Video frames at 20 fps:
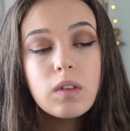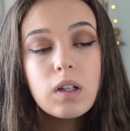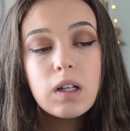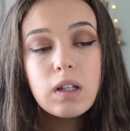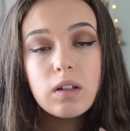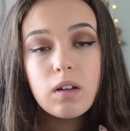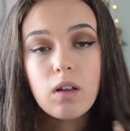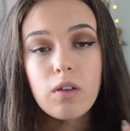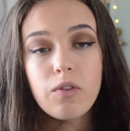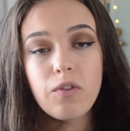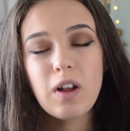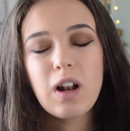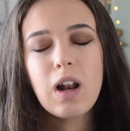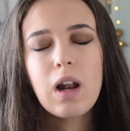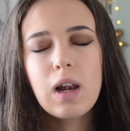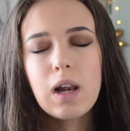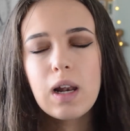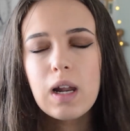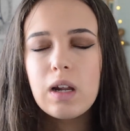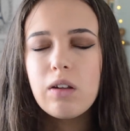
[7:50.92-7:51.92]
It does feel a
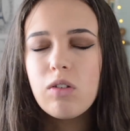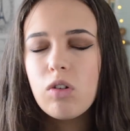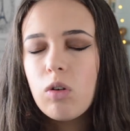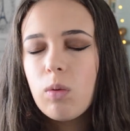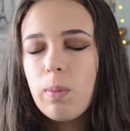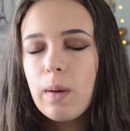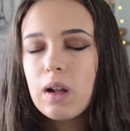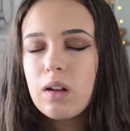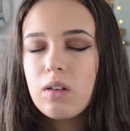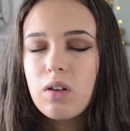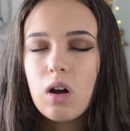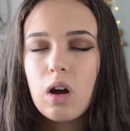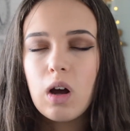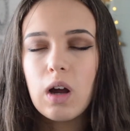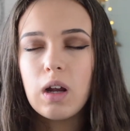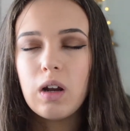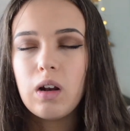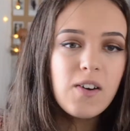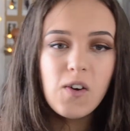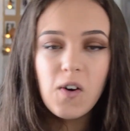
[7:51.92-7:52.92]
little bit
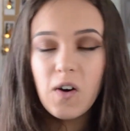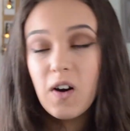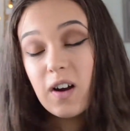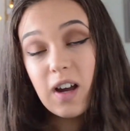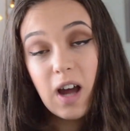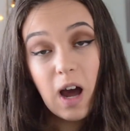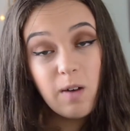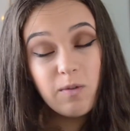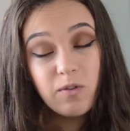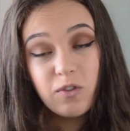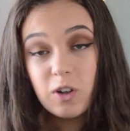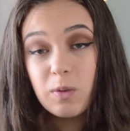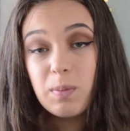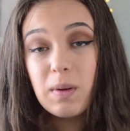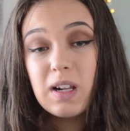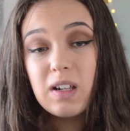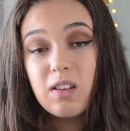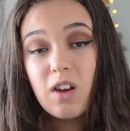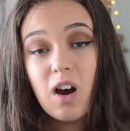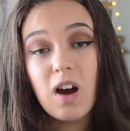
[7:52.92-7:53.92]
tight, not
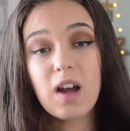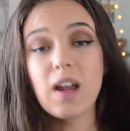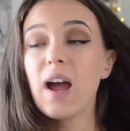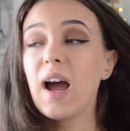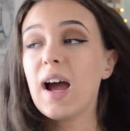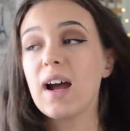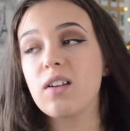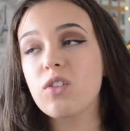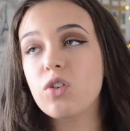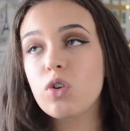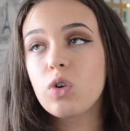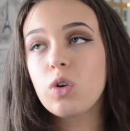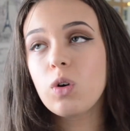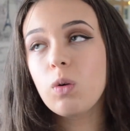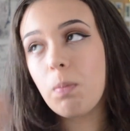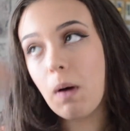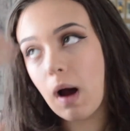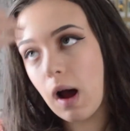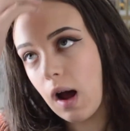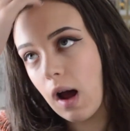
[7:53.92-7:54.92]
uncomfortably tight at all,
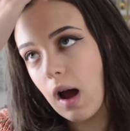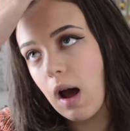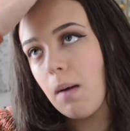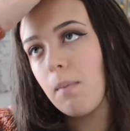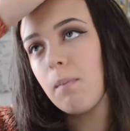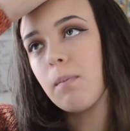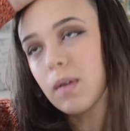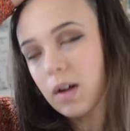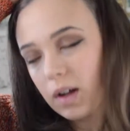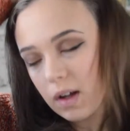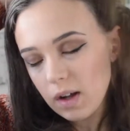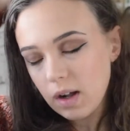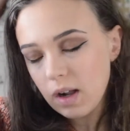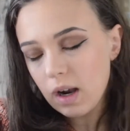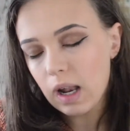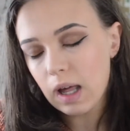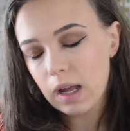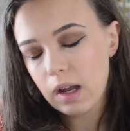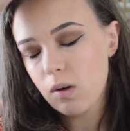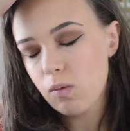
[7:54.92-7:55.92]
but
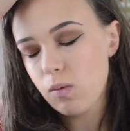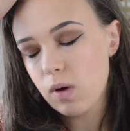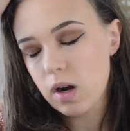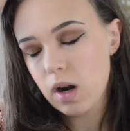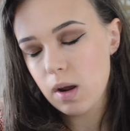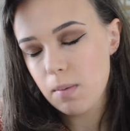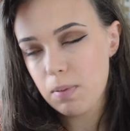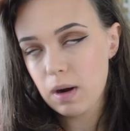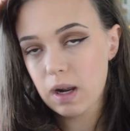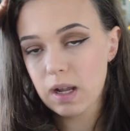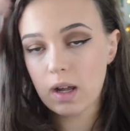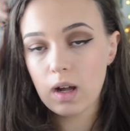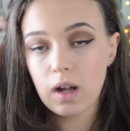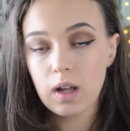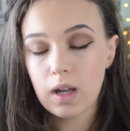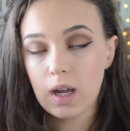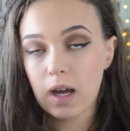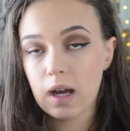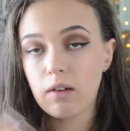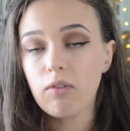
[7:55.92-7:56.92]
like when I blink I
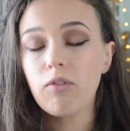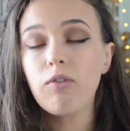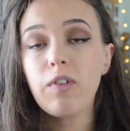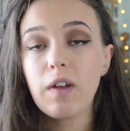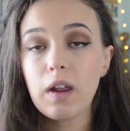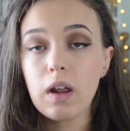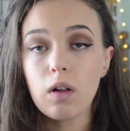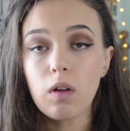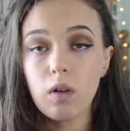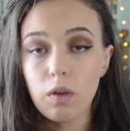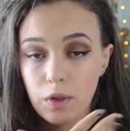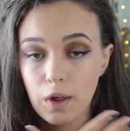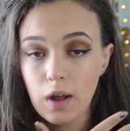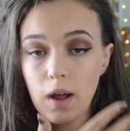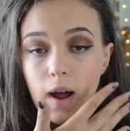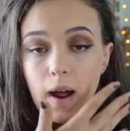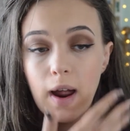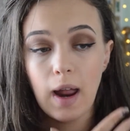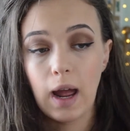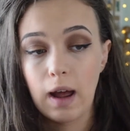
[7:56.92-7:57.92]
can feel that
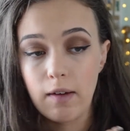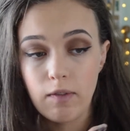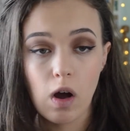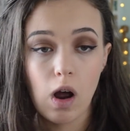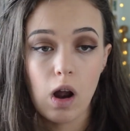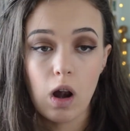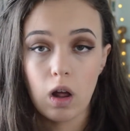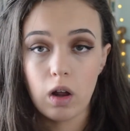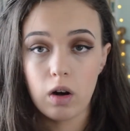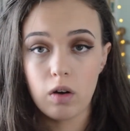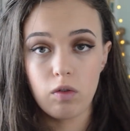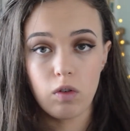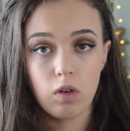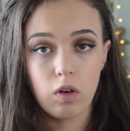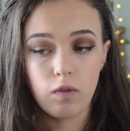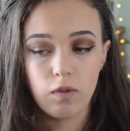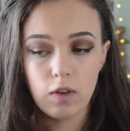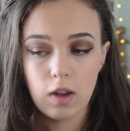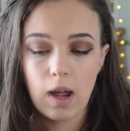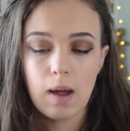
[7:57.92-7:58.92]
I have eyeliner on,
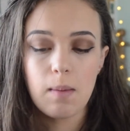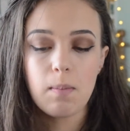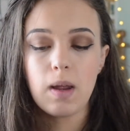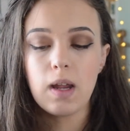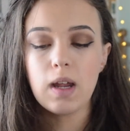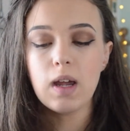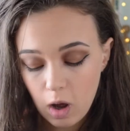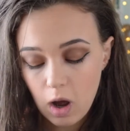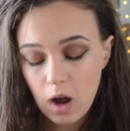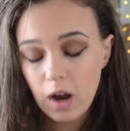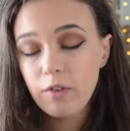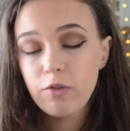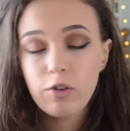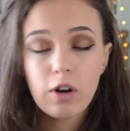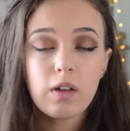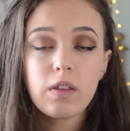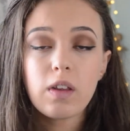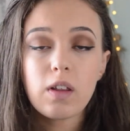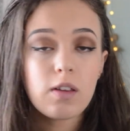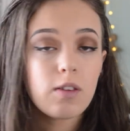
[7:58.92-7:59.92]
if you get me. I
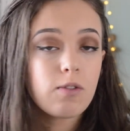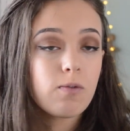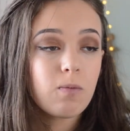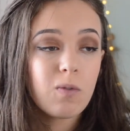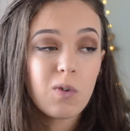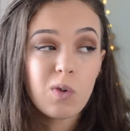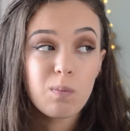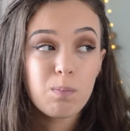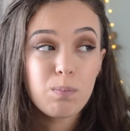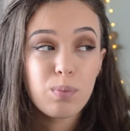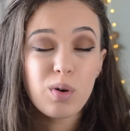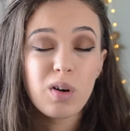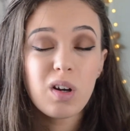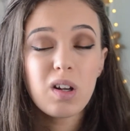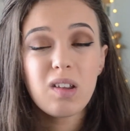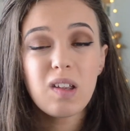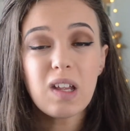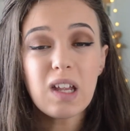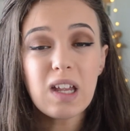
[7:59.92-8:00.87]
found this pretty